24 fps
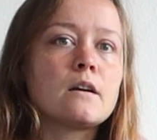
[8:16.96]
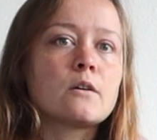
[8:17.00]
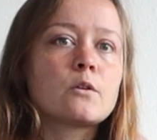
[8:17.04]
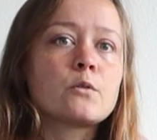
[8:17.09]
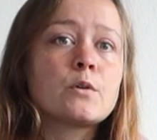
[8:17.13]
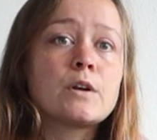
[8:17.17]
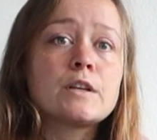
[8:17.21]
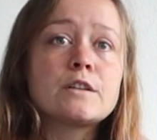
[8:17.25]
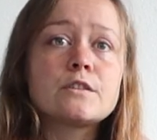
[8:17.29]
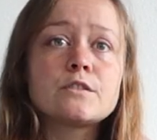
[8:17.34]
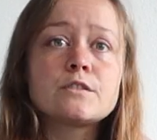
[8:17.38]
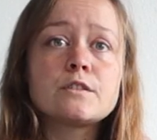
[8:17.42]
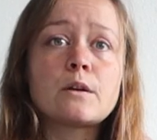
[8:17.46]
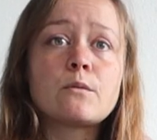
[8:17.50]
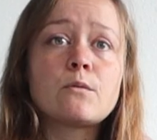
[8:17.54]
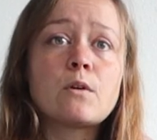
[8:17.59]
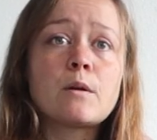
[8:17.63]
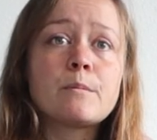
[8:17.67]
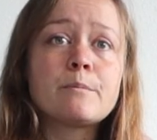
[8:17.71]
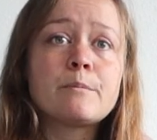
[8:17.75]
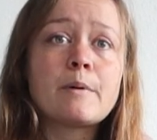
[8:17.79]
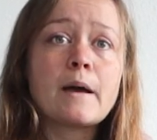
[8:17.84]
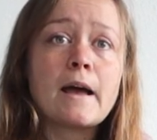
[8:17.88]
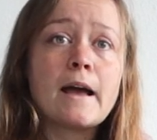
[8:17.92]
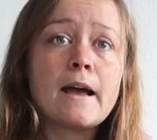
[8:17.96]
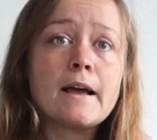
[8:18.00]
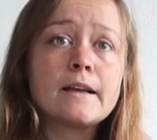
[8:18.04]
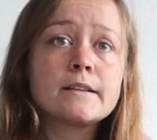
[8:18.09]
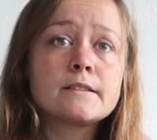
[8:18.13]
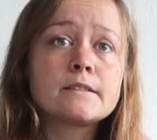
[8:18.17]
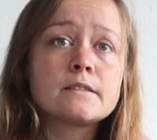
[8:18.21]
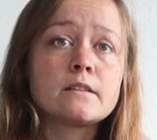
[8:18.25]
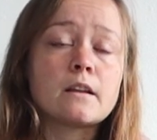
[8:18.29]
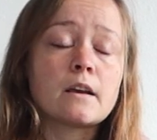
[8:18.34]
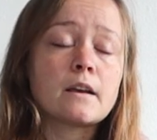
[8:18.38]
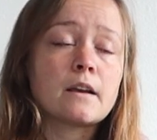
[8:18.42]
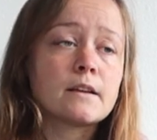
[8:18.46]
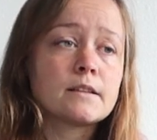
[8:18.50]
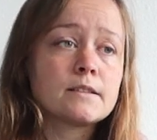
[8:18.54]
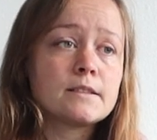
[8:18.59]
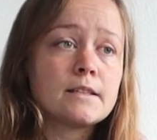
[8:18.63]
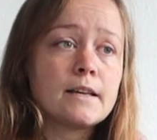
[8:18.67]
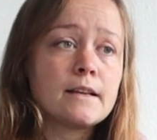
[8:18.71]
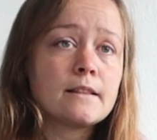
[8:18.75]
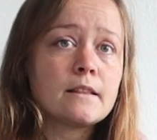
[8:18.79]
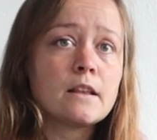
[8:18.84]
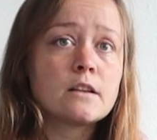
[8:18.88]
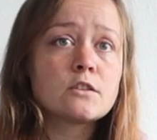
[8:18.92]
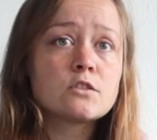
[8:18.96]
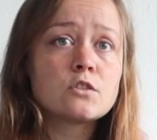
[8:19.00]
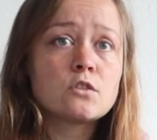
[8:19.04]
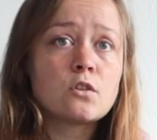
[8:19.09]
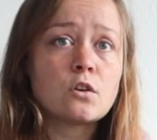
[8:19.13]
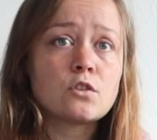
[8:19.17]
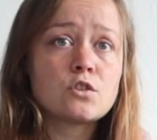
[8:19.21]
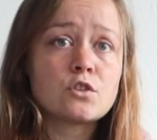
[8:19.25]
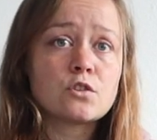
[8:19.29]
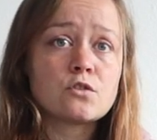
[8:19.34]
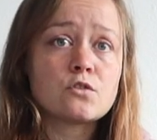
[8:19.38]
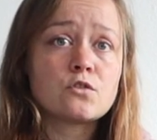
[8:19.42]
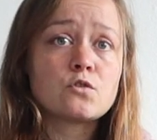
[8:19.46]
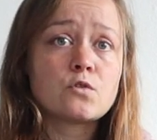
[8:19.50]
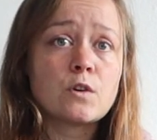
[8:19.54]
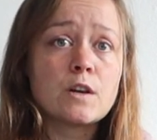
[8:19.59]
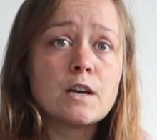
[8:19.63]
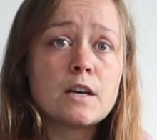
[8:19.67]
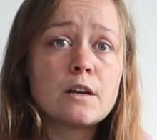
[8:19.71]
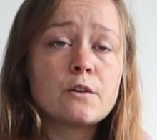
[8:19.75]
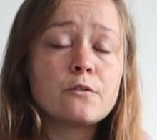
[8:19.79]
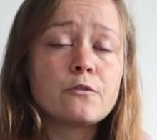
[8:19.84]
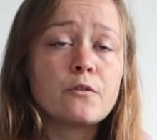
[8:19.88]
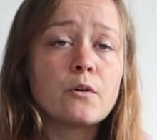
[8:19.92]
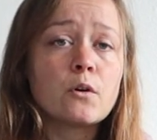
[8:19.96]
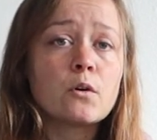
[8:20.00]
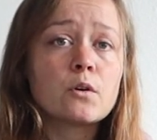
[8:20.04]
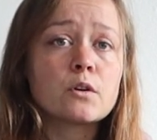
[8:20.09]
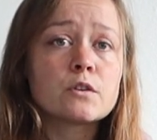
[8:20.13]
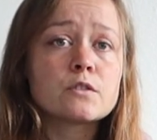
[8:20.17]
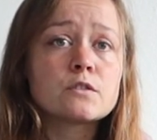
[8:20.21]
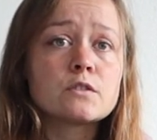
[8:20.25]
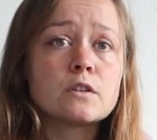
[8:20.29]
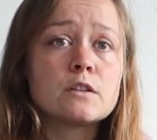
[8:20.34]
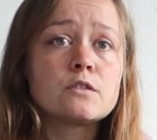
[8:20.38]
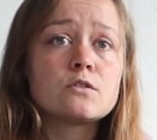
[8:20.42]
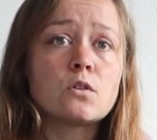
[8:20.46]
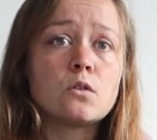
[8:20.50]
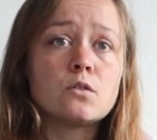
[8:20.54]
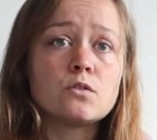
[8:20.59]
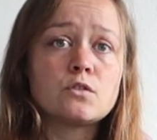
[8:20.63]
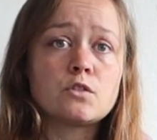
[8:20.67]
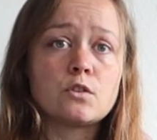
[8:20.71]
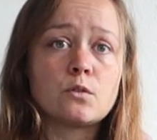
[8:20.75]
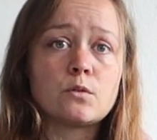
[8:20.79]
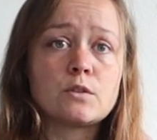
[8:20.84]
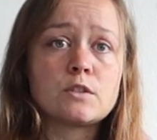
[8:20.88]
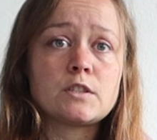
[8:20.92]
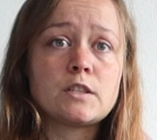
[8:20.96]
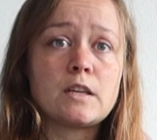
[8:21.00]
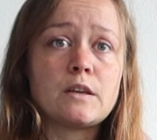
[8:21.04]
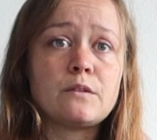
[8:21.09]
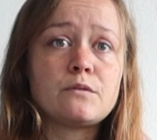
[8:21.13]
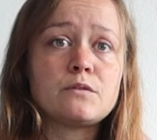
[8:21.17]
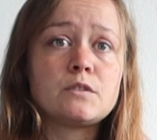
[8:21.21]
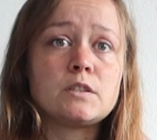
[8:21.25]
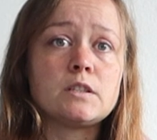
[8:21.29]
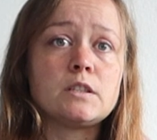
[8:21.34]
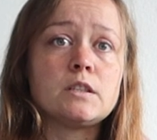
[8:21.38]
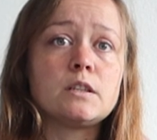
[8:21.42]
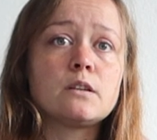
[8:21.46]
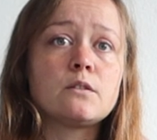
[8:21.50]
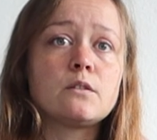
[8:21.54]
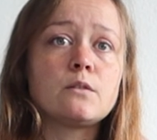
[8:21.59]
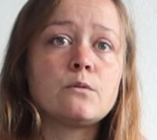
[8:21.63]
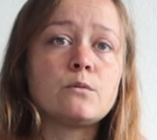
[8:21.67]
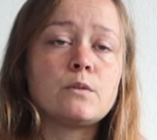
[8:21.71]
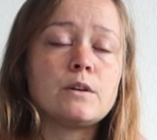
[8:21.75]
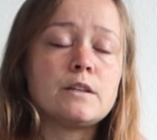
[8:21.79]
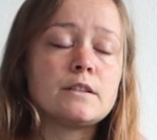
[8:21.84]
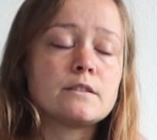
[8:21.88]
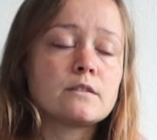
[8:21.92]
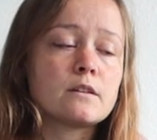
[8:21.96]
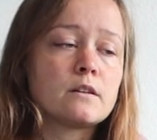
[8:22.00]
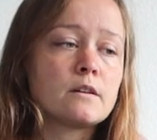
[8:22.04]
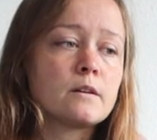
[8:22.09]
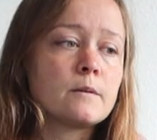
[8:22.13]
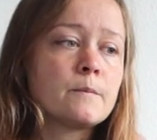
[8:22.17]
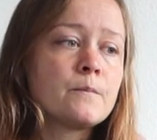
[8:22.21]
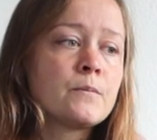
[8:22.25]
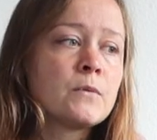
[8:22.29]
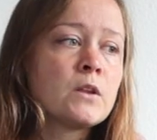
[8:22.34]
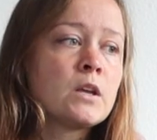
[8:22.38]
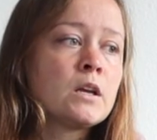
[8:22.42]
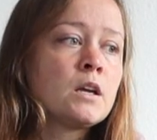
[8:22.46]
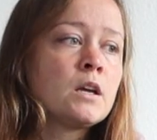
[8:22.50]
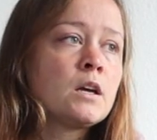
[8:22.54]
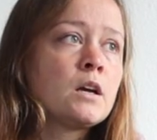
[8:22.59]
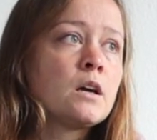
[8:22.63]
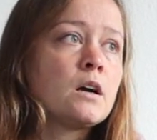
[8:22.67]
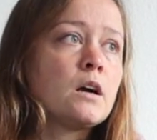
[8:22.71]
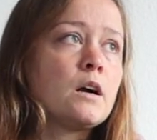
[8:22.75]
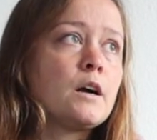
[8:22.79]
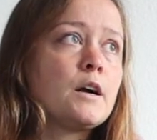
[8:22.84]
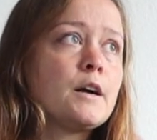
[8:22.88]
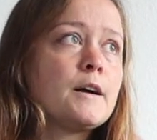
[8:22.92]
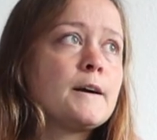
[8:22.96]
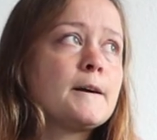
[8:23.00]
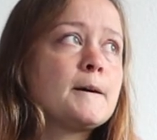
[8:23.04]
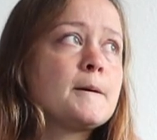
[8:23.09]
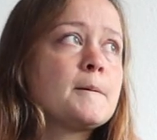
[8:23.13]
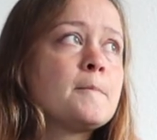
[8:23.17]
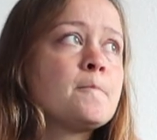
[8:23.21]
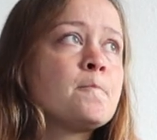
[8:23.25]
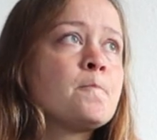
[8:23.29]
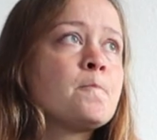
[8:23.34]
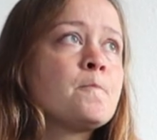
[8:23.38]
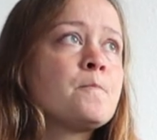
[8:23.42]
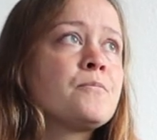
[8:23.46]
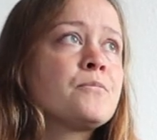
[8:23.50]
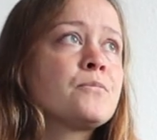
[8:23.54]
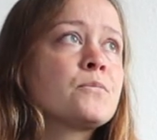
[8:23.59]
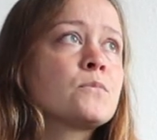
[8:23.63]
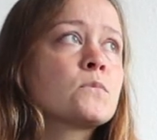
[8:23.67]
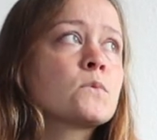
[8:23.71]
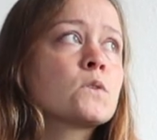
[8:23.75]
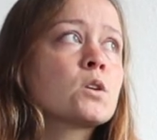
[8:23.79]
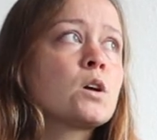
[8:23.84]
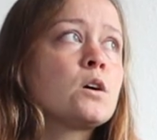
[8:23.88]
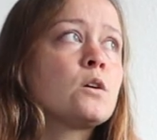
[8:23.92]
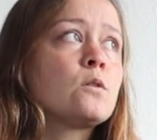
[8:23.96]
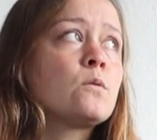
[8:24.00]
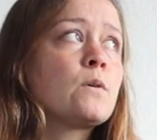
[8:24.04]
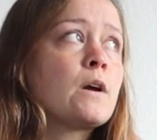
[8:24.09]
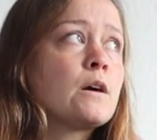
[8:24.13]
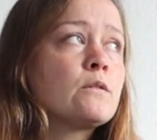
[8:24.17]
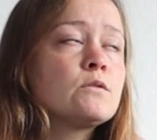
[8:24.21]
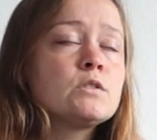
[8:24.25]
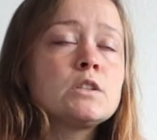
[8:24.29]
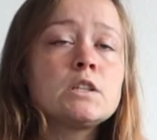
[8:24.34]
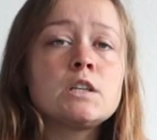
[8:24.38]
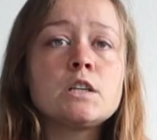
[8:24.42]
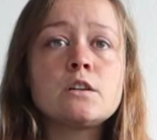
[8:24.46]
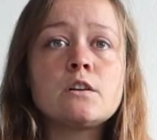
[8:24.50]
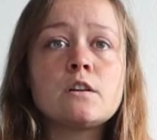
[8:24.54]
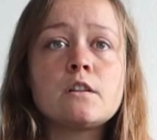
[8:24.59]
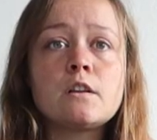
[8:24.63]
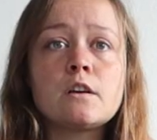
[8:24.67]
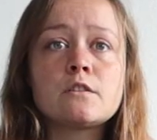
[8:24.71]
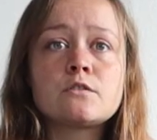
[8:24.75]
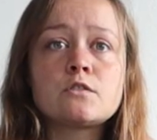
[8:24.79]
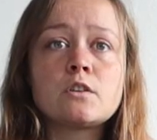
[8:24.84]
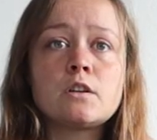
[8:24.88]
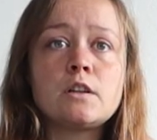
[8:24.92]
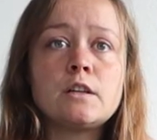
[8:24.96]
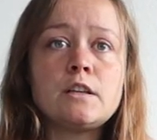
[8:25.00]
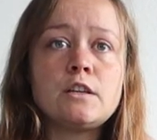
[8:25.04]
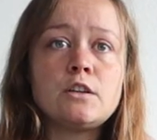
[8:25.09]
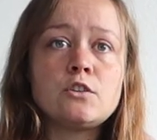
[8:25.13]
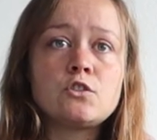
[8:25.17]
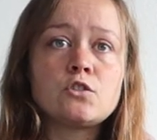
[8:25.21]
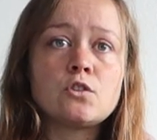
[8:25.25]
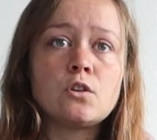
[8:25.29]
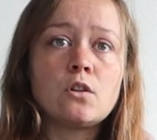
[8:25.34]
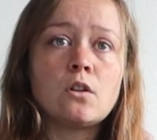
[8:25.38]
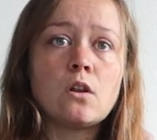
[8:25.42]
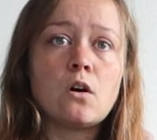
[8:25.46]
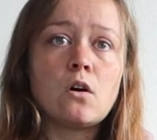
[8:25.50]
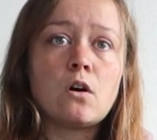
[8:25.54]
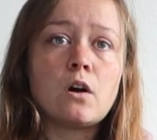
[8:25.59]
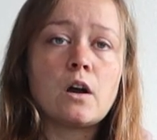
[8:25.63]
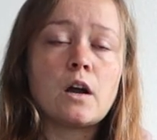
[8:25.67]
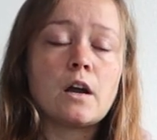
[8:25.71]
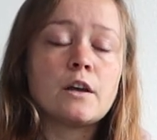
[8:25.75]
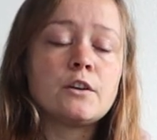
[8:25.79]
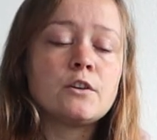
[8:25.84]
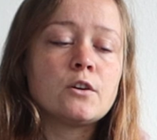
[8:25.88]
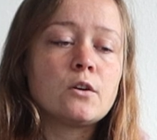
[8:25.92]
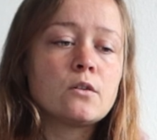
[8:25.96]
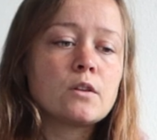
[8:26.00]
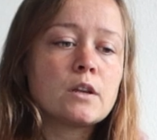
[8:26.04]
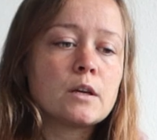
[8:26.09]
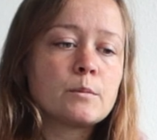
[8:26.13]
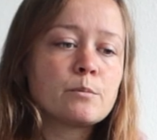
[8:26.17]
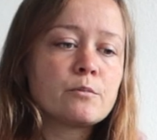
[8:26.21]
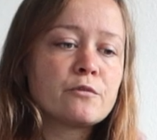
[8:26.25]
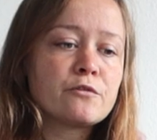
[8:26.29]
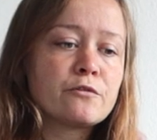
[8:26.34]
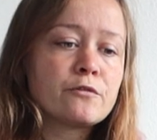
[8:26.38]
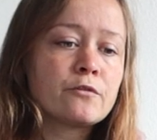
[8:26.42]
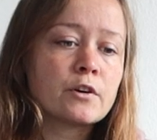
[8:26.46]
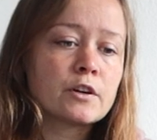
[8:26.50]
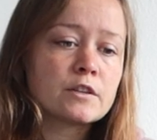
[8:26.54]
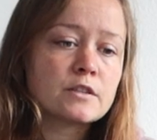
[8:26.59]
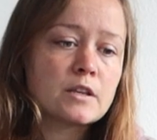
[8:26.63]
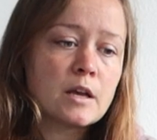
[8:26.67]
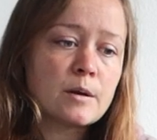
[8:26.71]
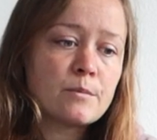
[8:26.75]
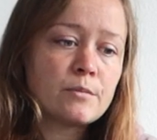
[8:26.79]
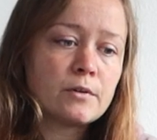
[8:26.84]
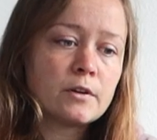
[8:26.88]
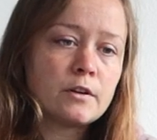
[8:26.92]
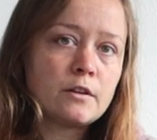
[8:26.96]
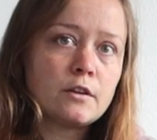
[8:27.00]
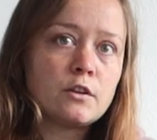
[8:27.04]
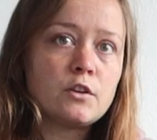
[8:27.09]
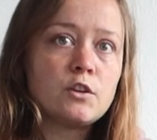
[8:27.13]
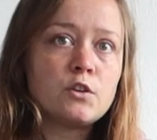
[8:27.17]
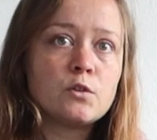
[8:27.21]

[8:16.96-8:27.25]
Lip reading: critters that run past. Like I said, that's not just training focused, it's also a safety reason. Around here there's a leash law. I know that, for example, in the